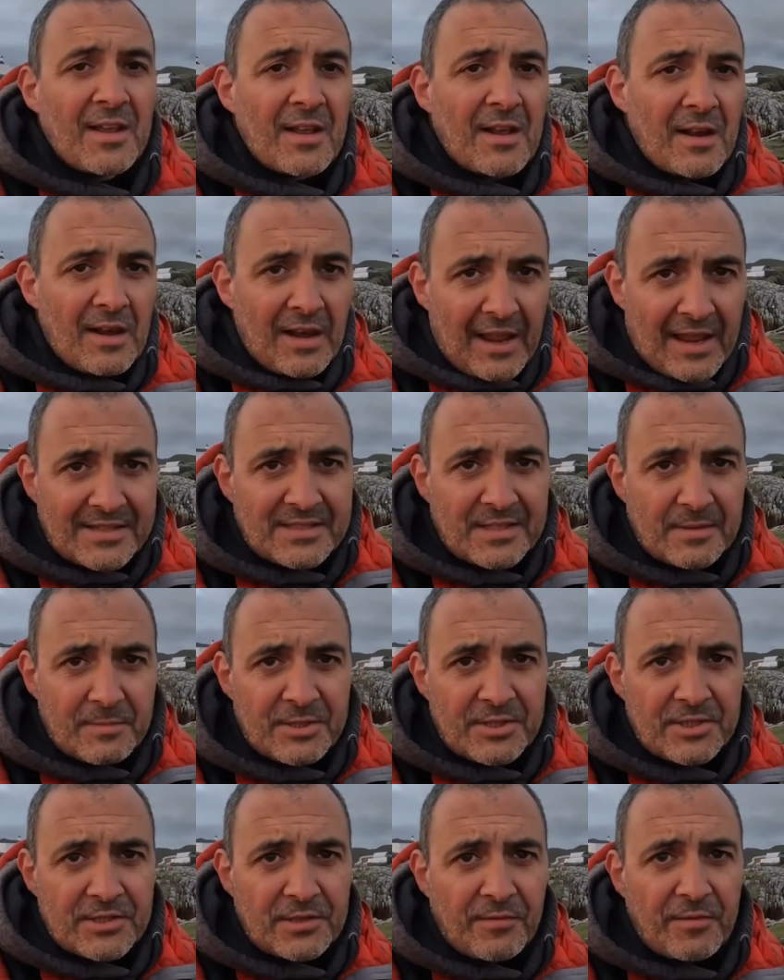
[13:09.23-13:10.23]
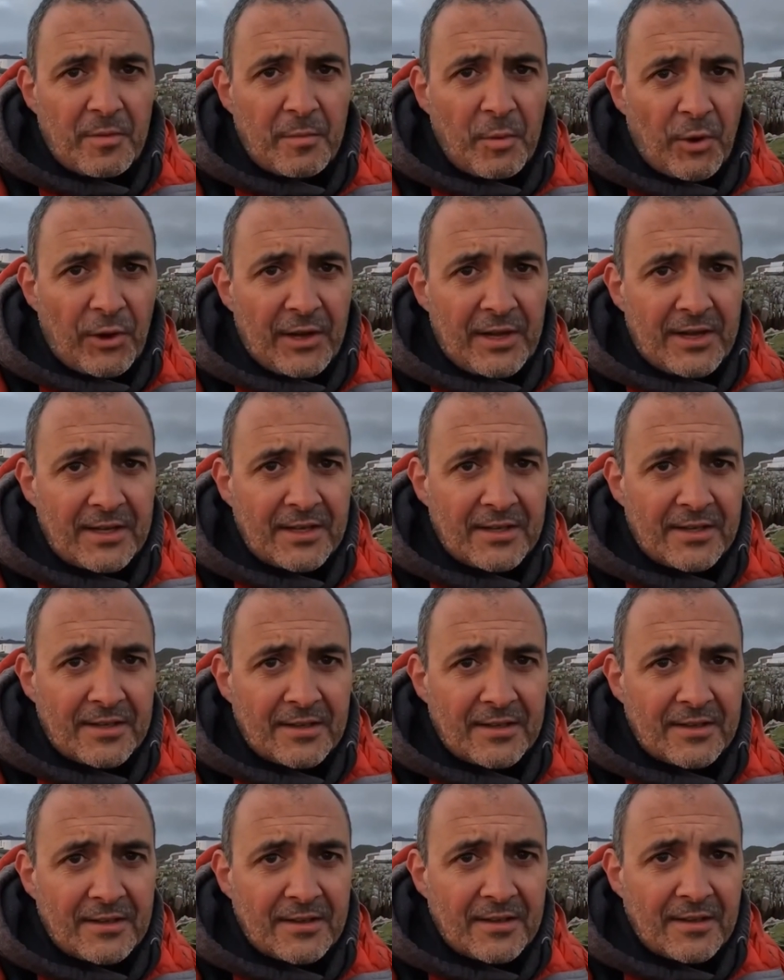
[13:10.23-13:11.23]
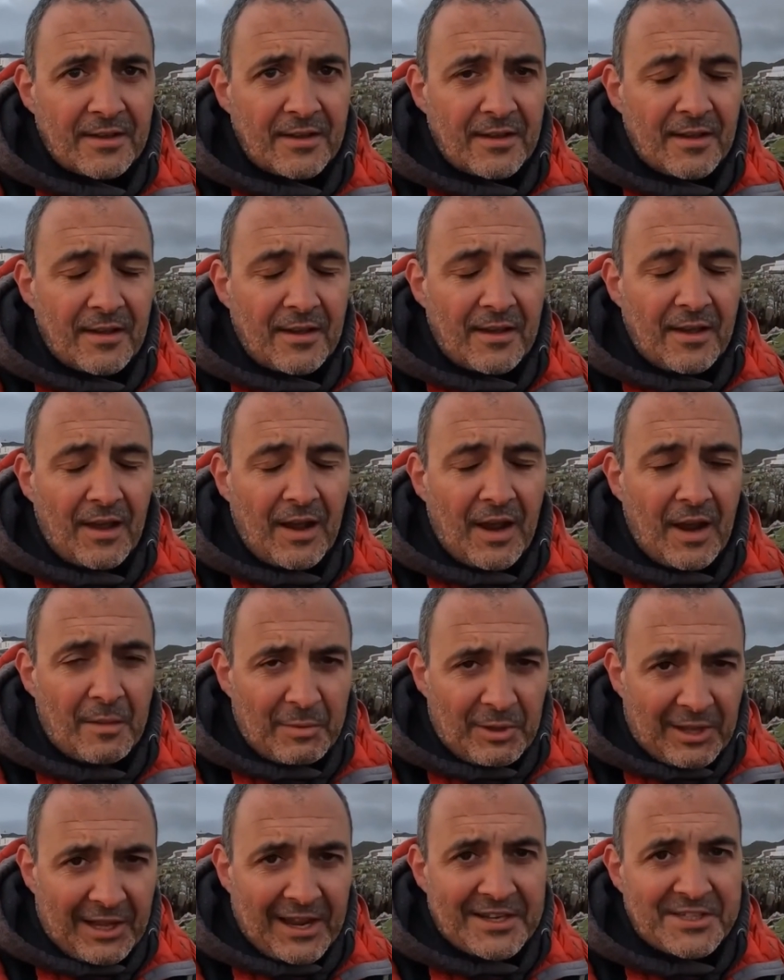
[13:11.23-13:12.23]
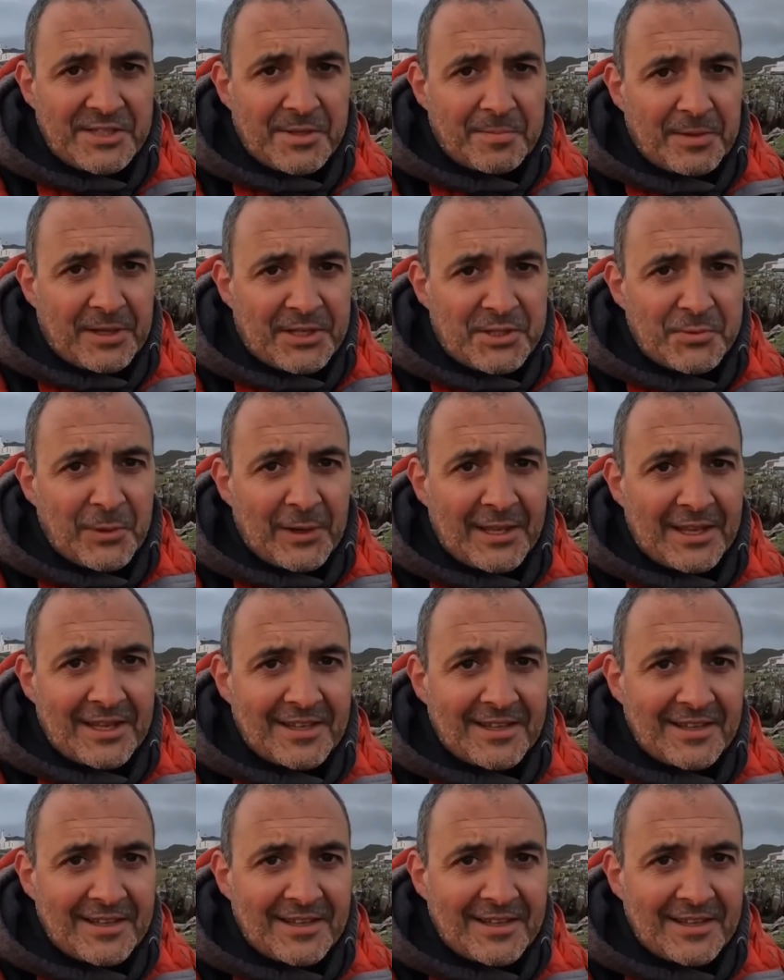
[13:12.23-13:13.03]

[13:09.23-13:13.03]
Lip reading: Last images of the morning, and we'll catch up next week.